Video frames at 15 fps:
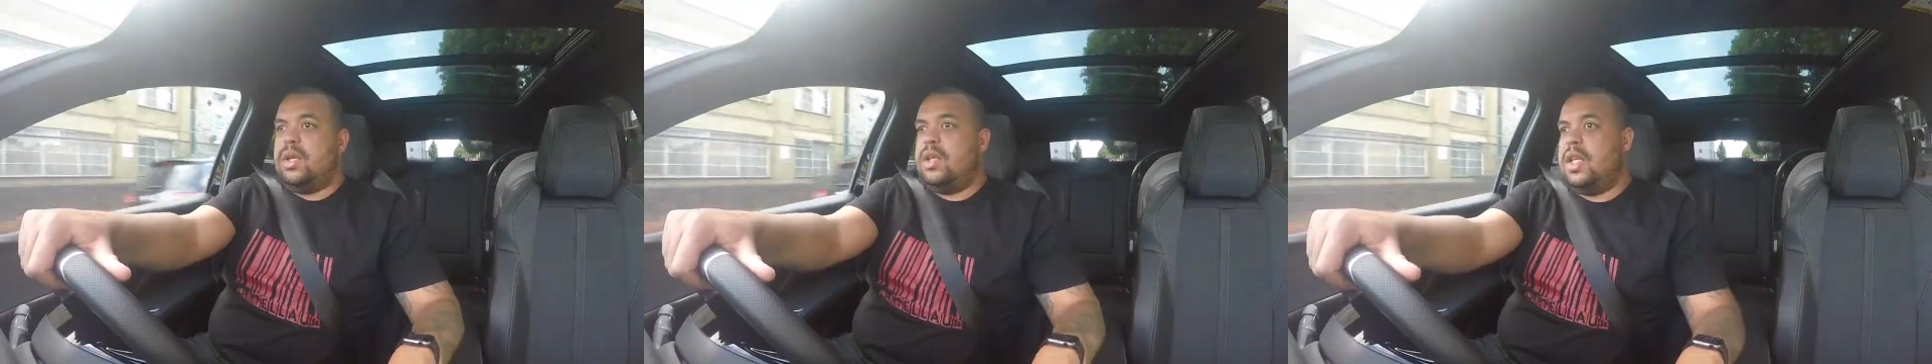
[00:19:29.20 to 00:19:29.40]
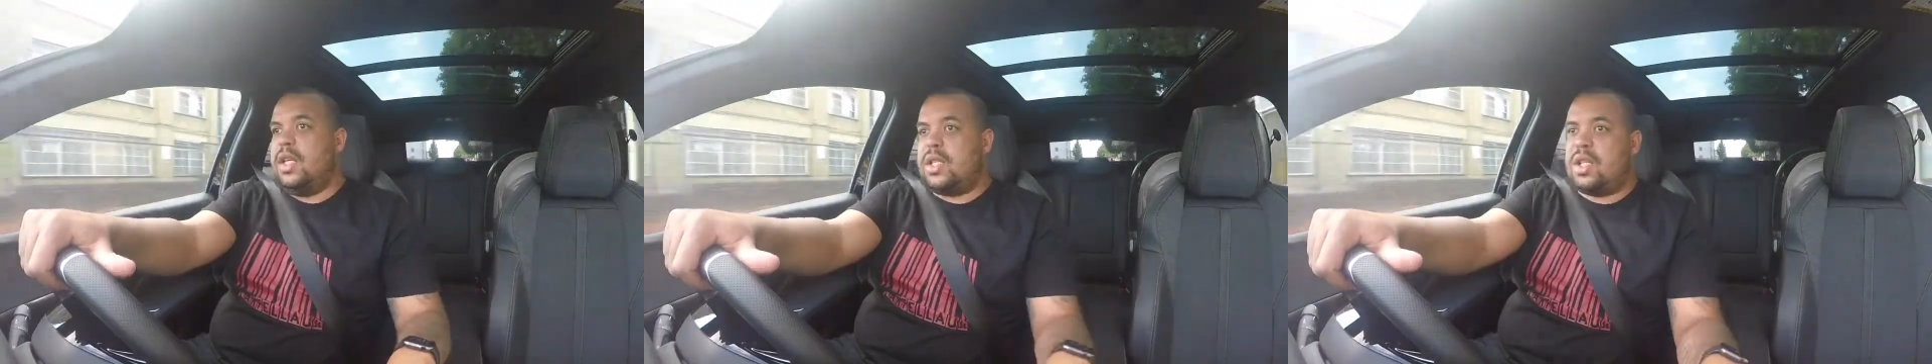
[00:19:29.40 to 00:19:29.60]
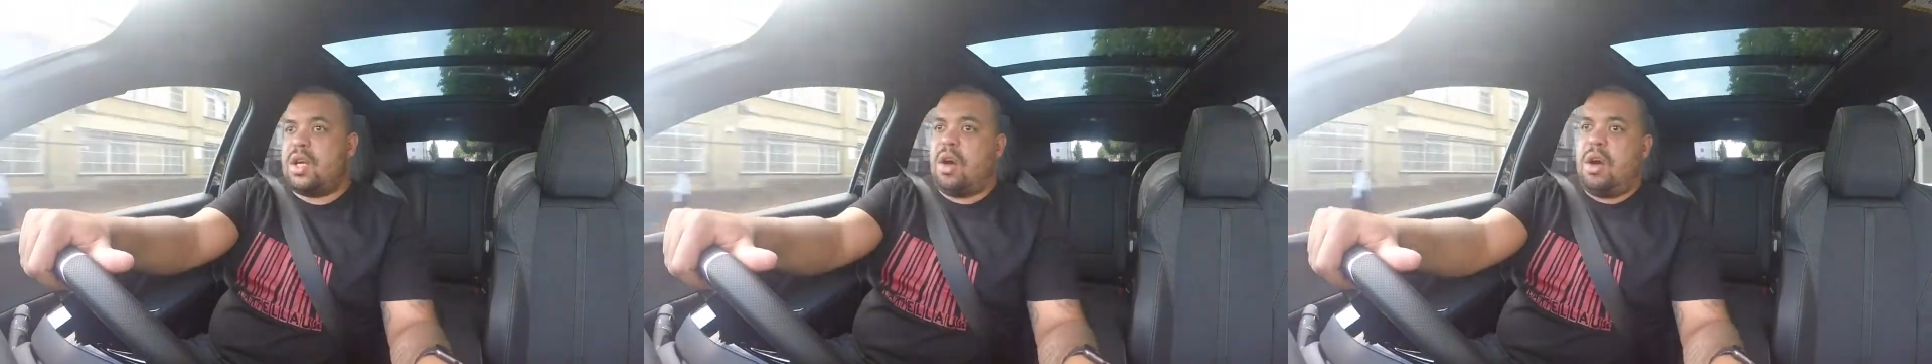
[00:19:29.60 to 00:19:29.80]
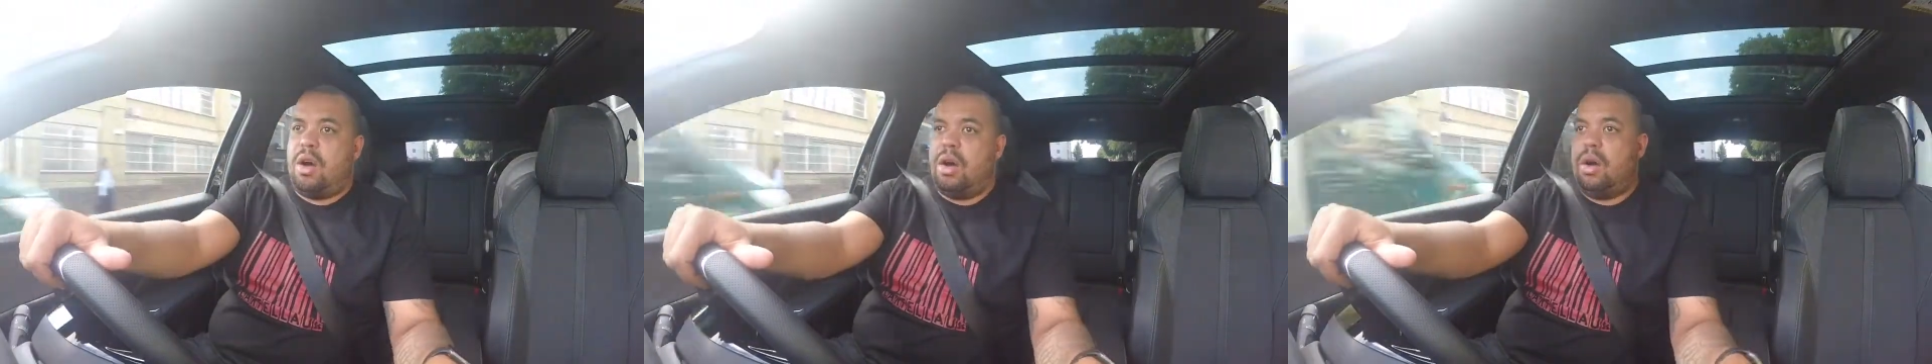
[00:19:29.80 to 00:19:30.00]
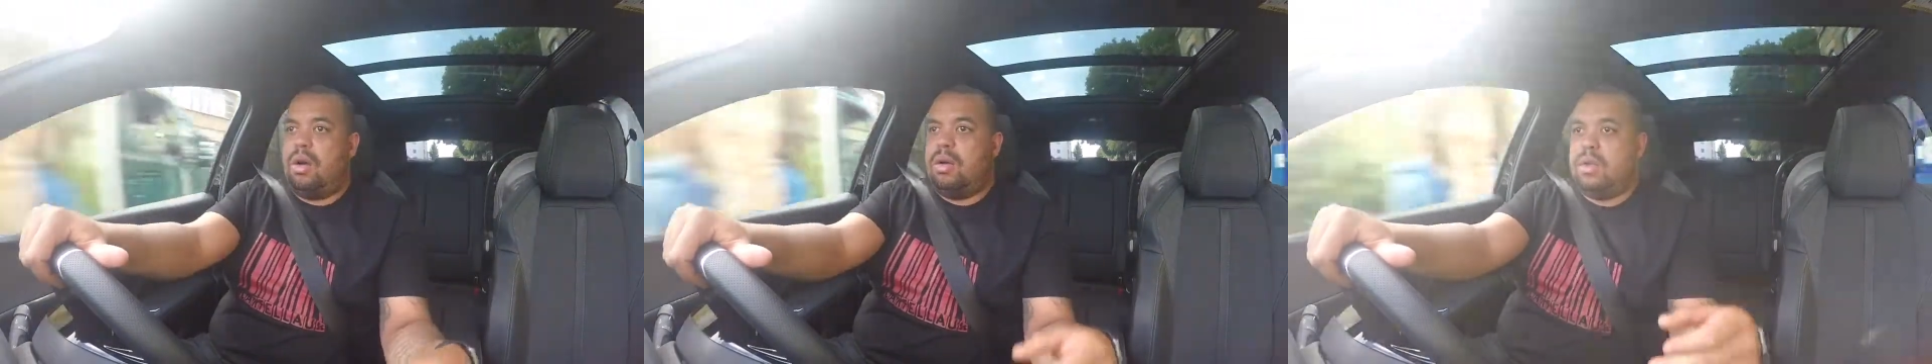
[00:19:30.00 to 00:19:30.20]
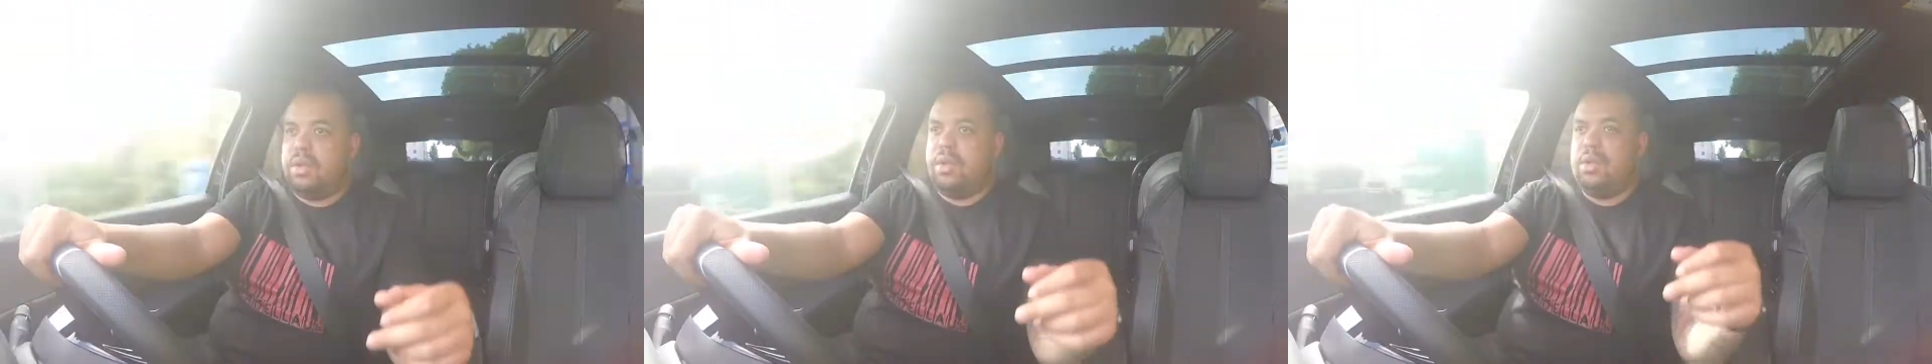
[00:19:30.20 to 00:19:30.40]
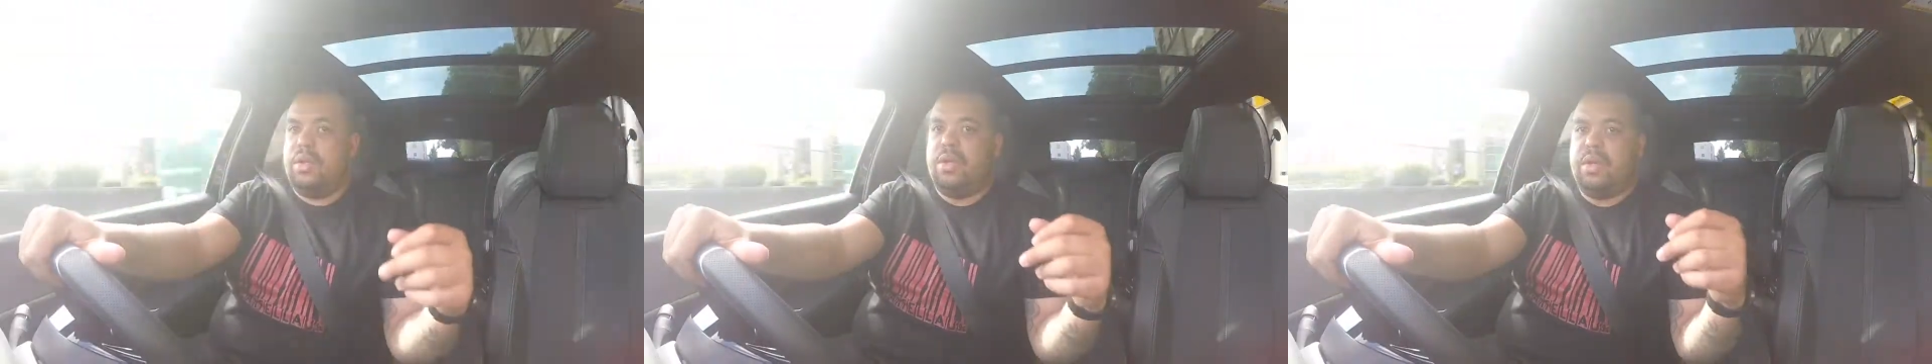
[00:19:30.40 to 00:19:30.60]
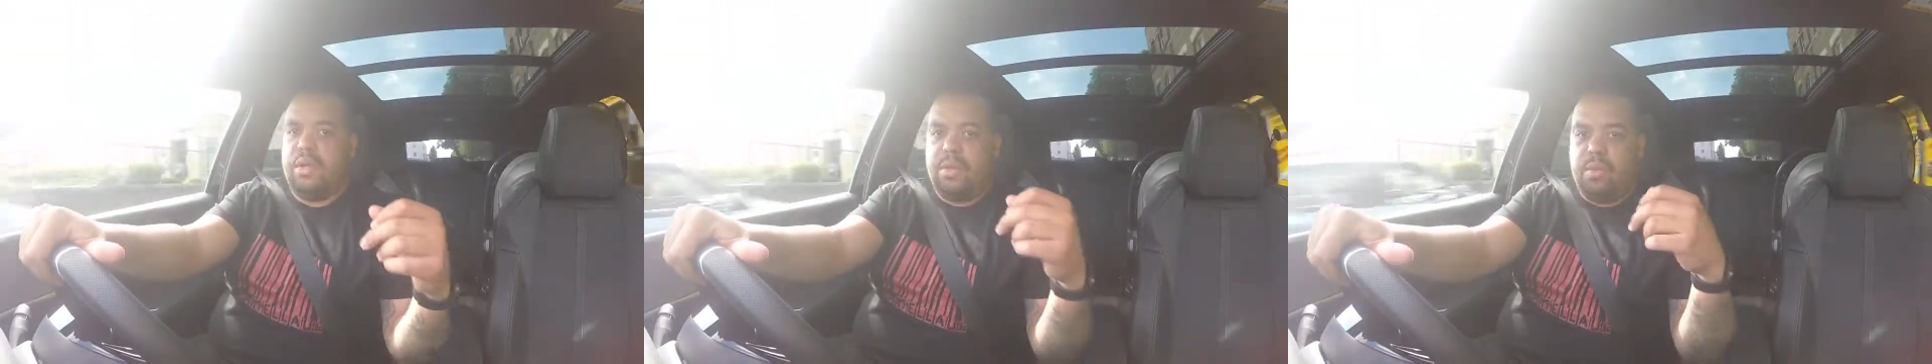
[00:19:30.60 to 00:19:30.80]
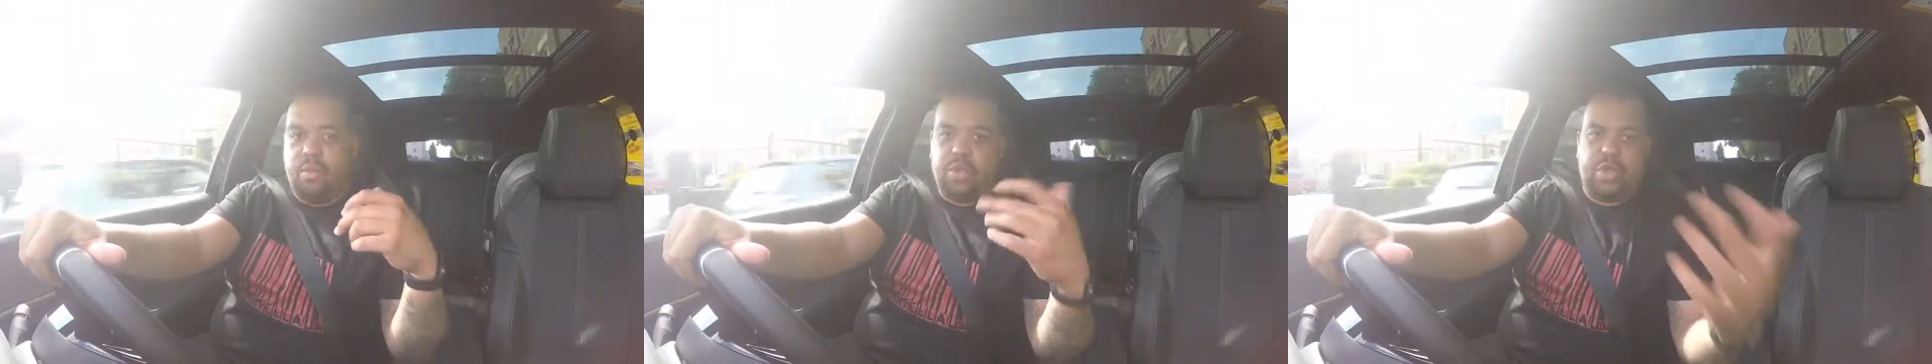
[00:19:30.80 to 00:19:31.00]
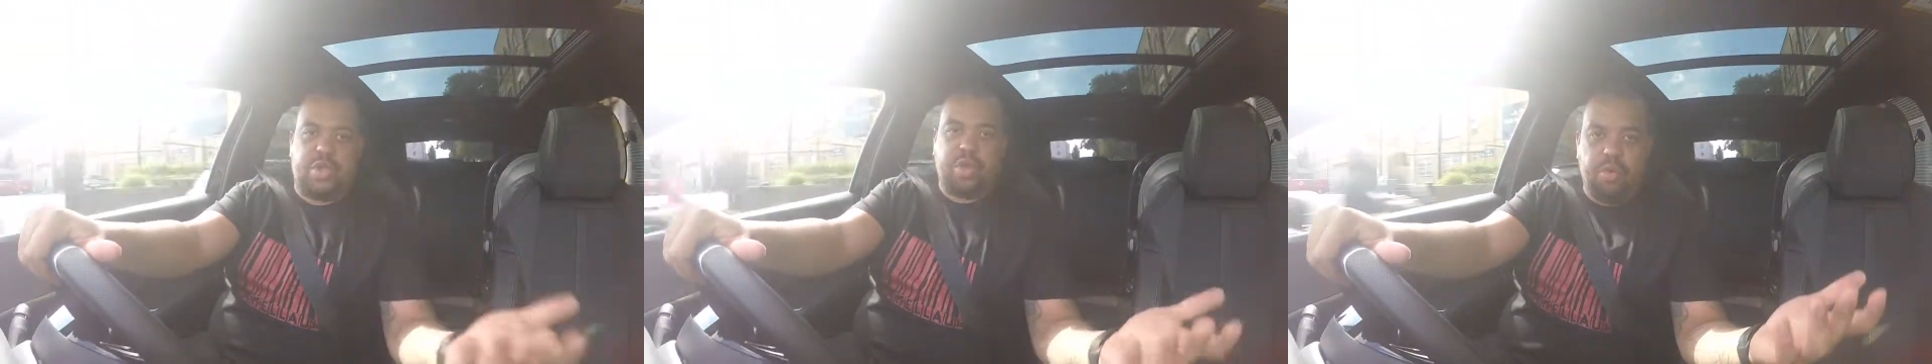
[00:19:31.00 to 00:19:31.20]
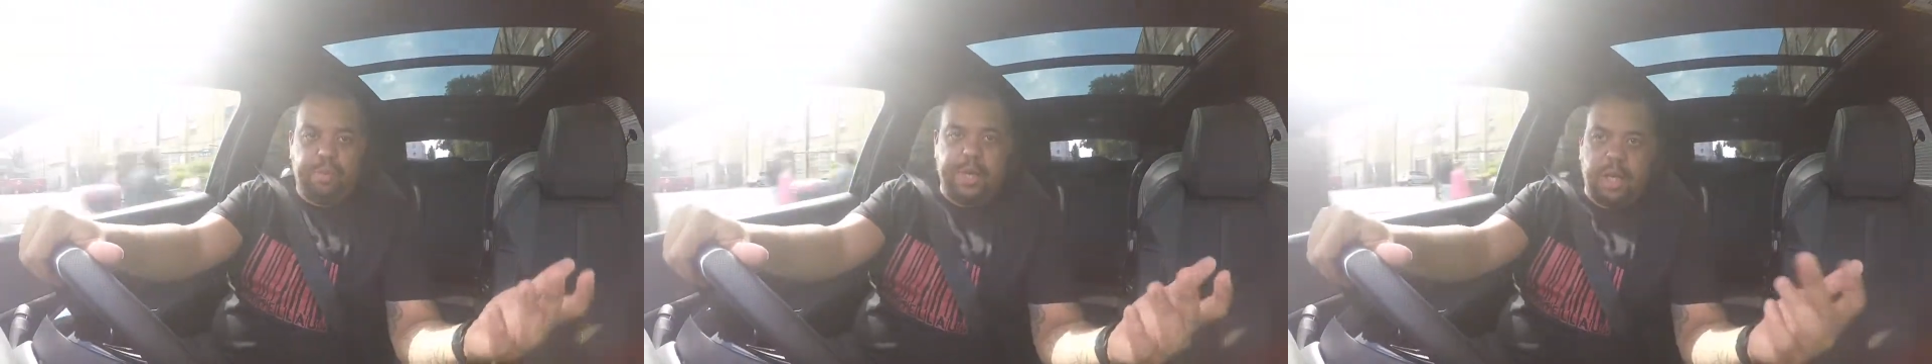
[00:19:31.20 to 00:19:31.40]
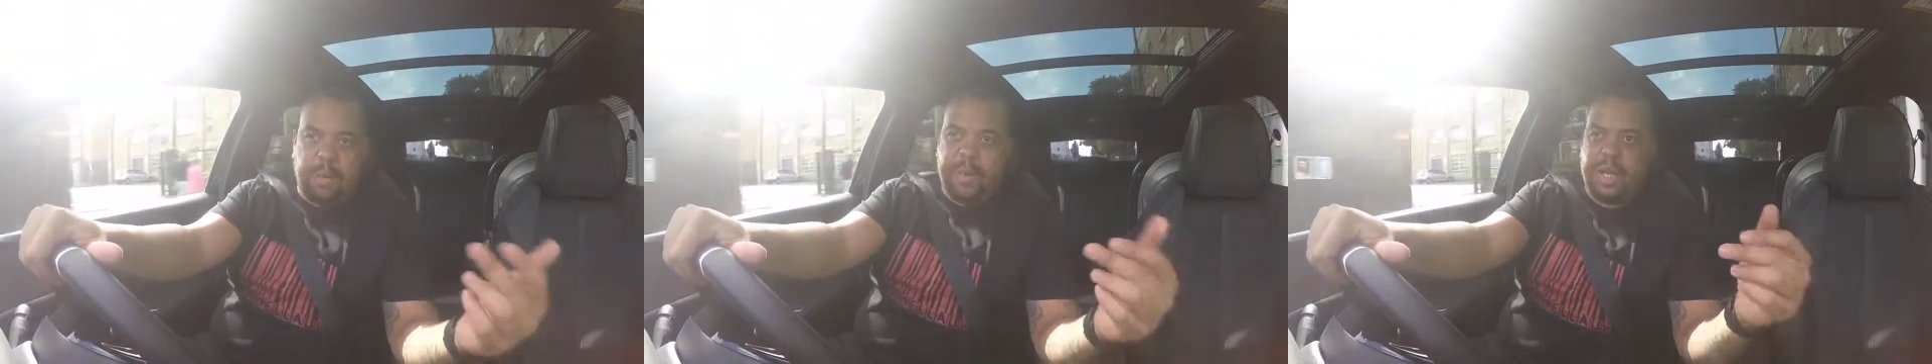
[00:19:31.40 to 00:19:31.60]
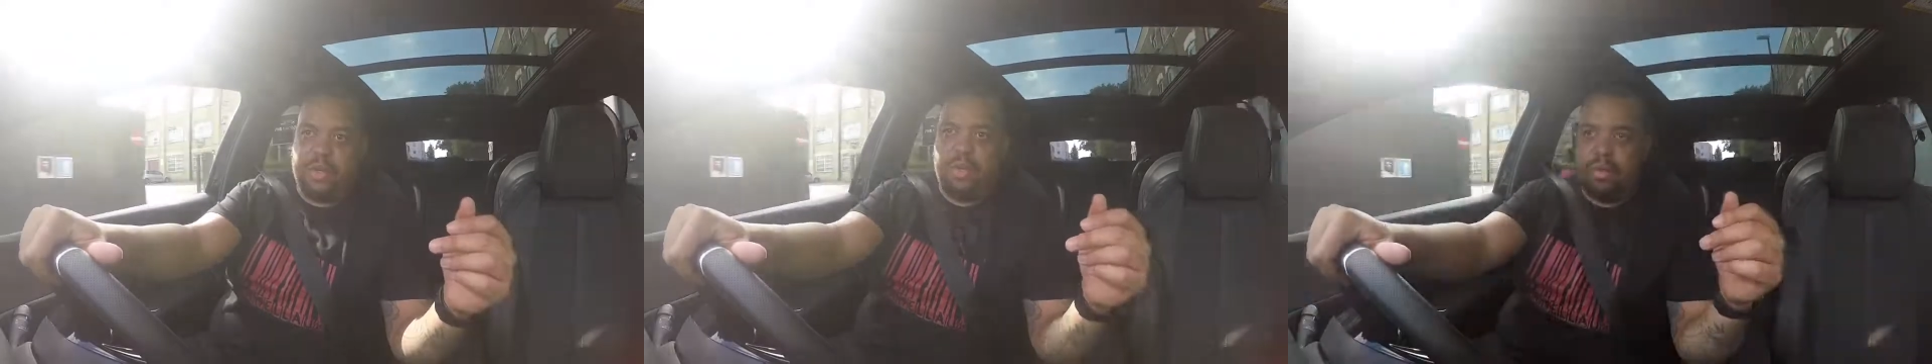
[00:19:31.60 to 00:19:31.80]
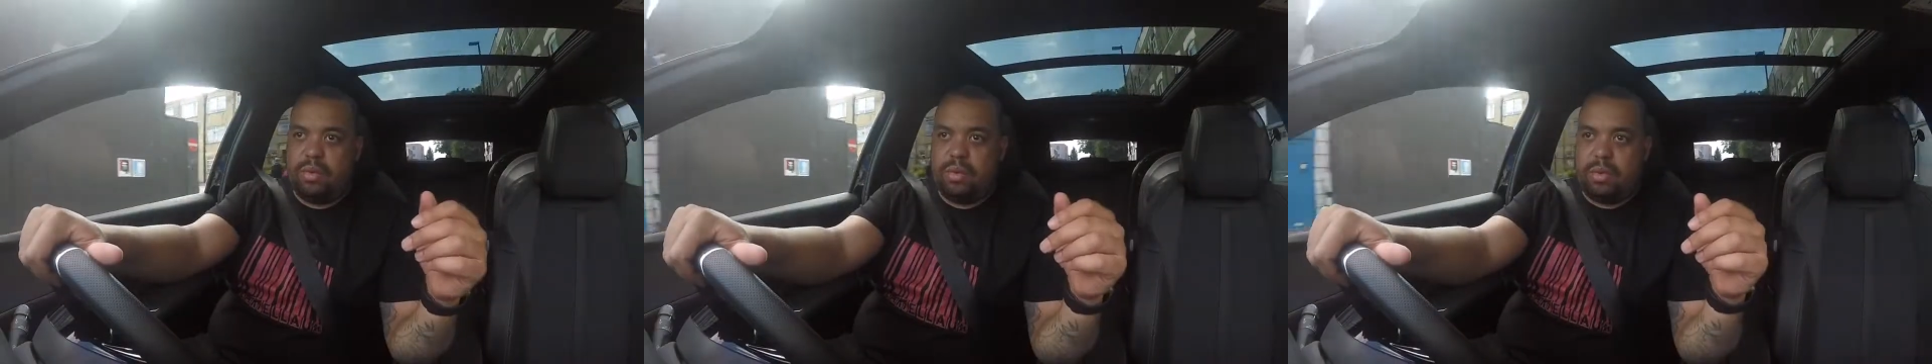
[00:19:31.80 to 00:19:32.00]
this car would suit me in a manual.